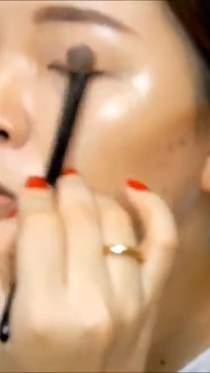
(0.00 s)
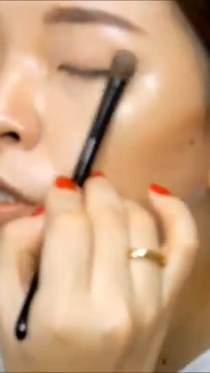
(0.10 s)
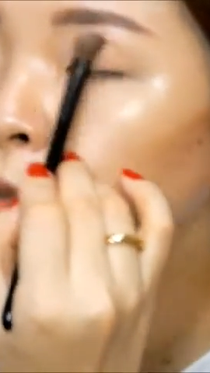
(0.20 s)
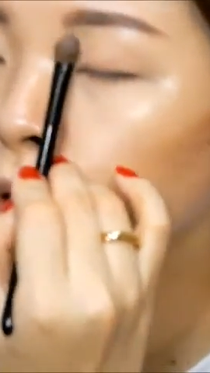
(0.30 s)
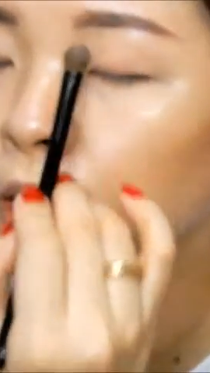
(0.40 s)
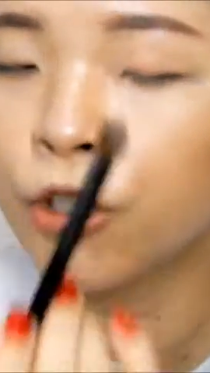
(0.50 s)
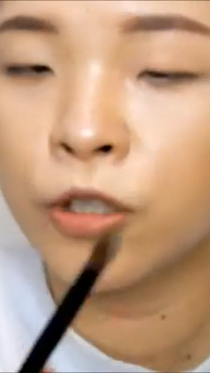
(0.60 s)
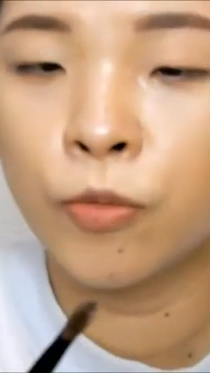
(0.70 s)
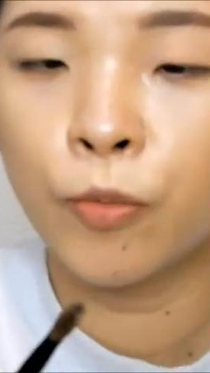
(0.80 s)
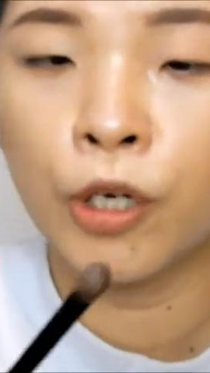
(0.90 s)
This
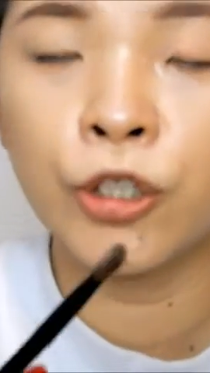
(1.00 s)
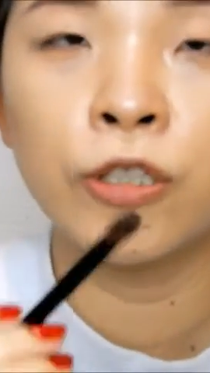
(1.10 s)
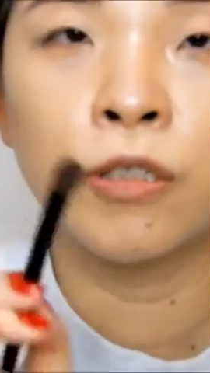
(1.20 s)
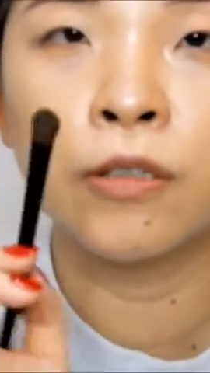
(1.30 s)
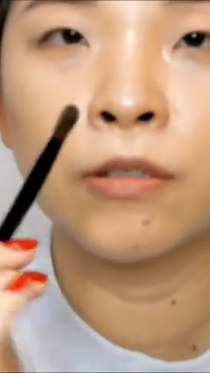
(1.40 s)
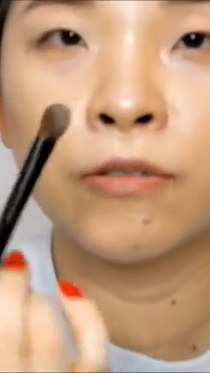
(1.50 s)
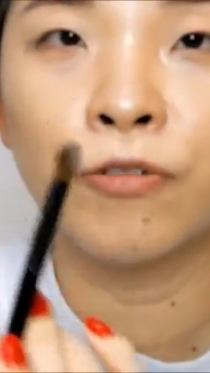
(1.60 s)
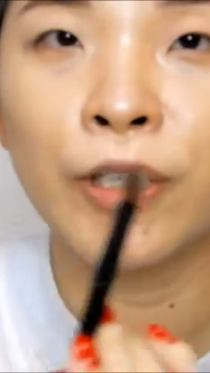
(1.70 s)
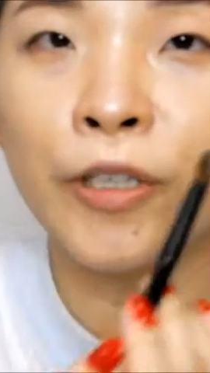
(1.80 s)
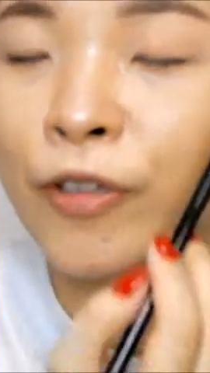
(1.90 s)
eyeshadow brush is
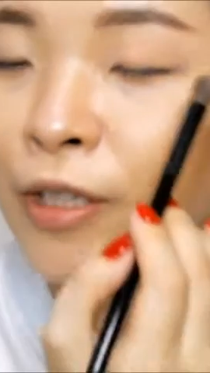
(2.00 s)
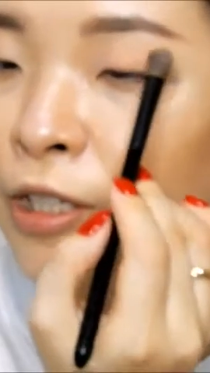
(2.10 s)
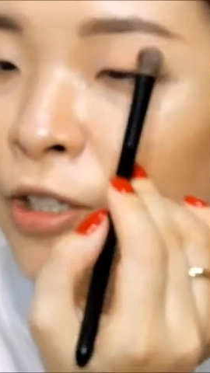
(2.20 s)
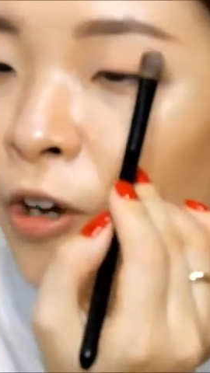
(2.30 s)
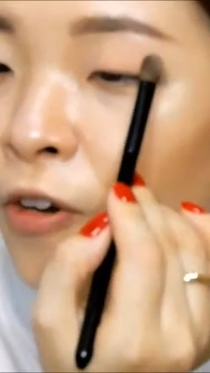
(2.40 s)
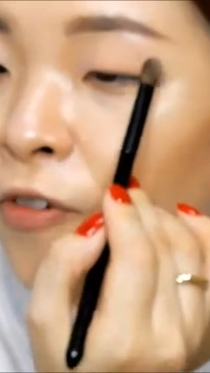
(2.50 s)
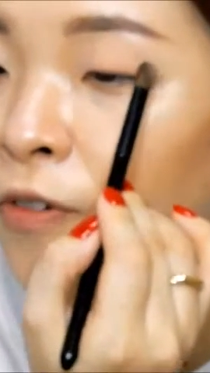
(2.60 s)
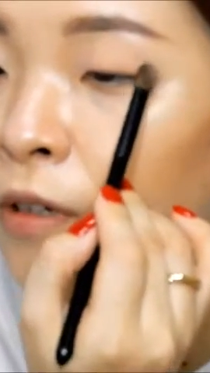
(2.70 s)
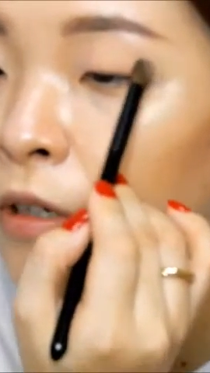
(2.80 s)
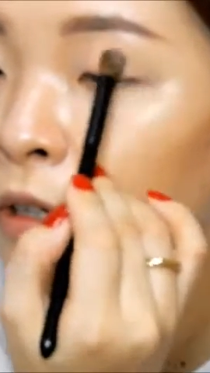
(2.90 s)
really soft.
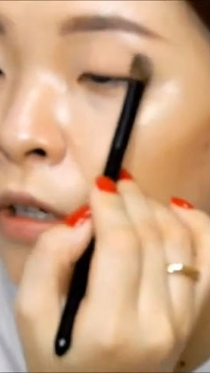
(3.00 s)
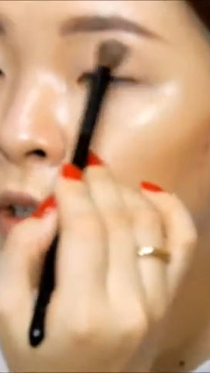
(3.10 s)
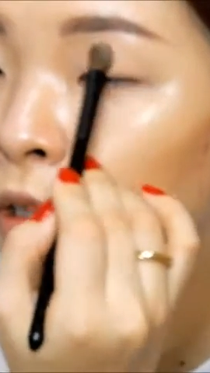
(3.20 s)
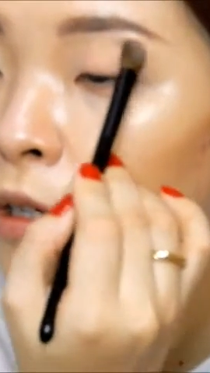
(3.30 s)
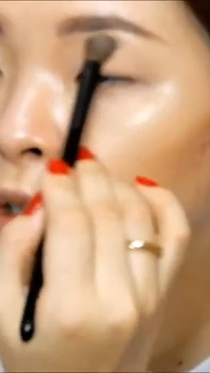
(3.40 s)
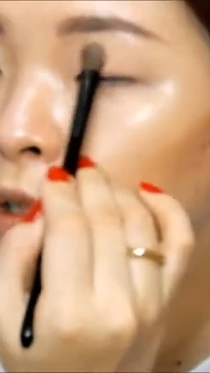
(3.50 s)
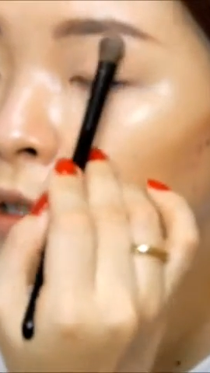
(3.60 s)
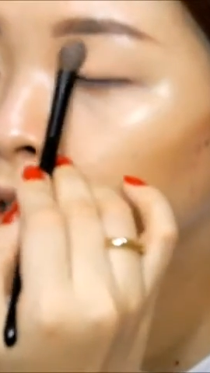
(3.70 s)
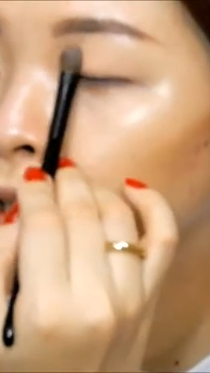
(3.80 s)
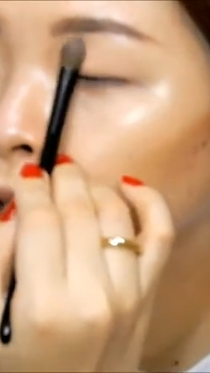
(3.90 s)

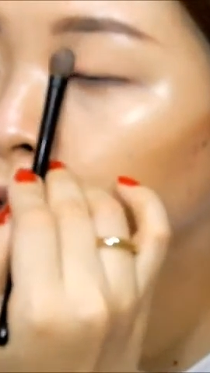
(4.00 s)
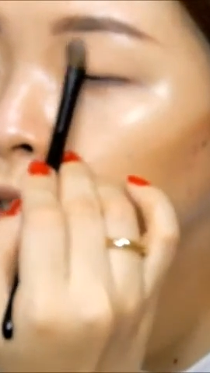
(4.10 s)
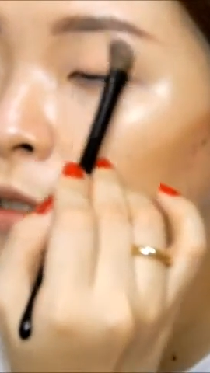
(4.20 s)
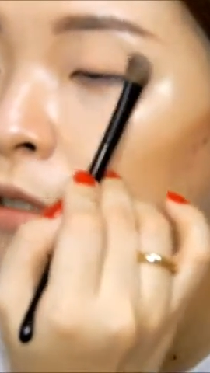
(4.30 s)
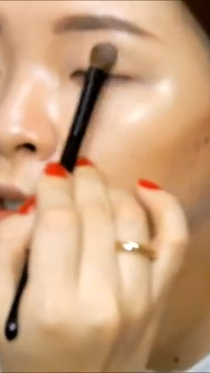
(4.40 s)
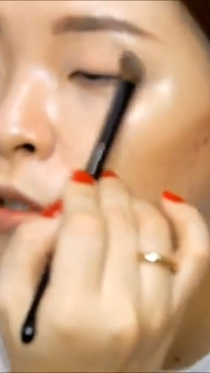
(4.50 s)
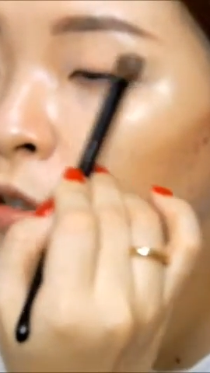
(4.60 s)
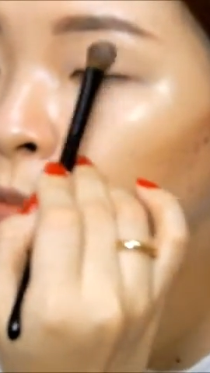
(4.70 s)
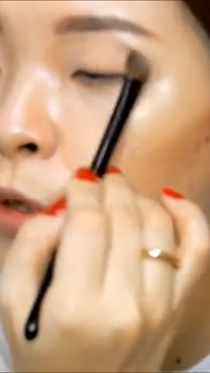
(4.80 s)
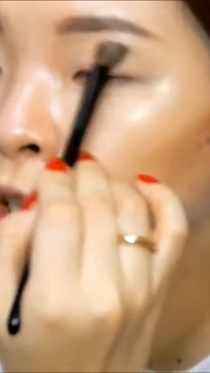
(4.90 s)
I think it's a
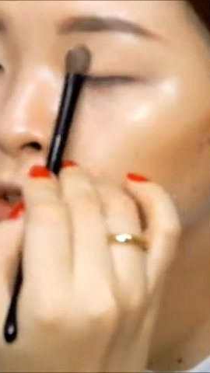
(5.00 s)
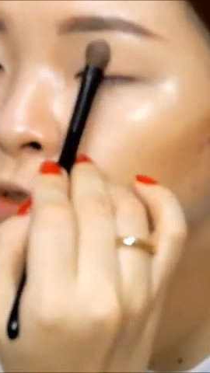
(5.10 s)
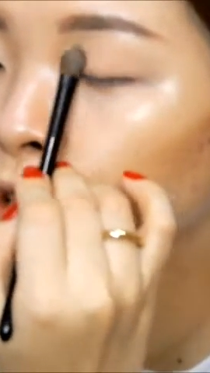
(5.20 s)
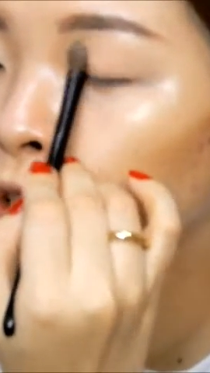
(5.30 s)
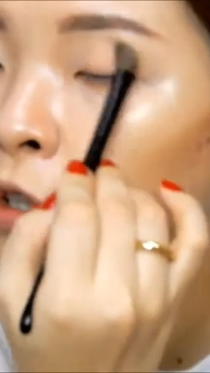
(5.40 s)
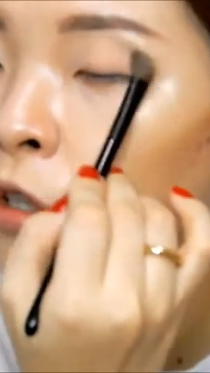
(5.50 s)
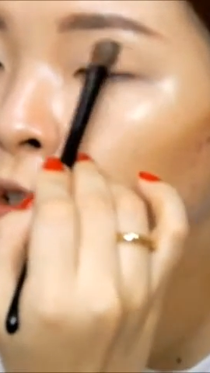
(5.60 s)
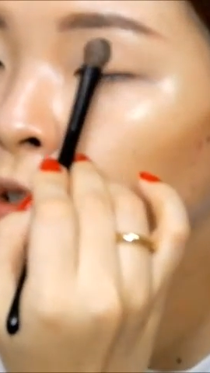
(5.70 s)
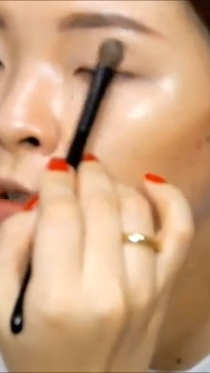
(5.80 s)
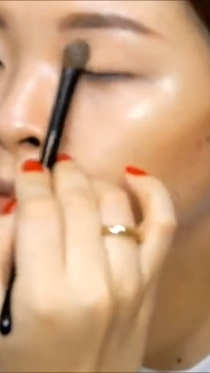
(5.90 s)
good brush for
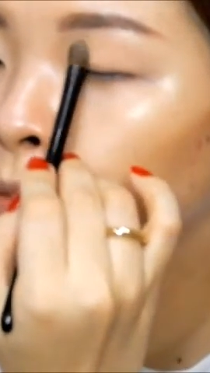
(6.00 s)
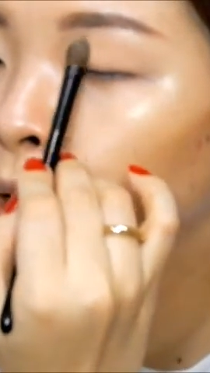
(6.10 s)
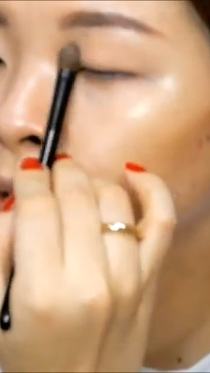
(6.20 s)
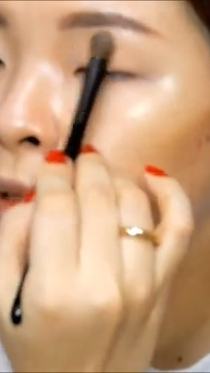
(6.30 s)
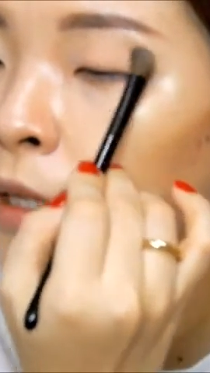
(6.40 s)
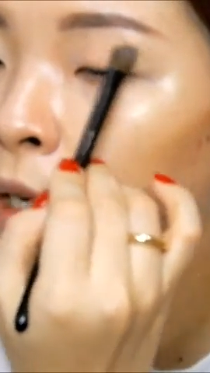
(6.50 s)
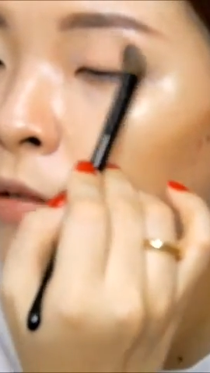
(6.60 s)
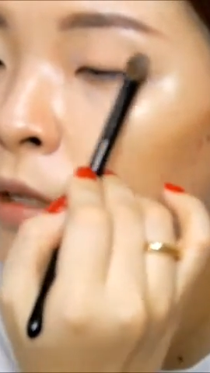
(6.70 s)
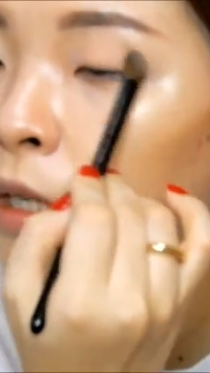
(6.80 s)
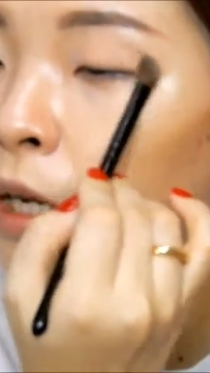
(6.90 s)
blending out the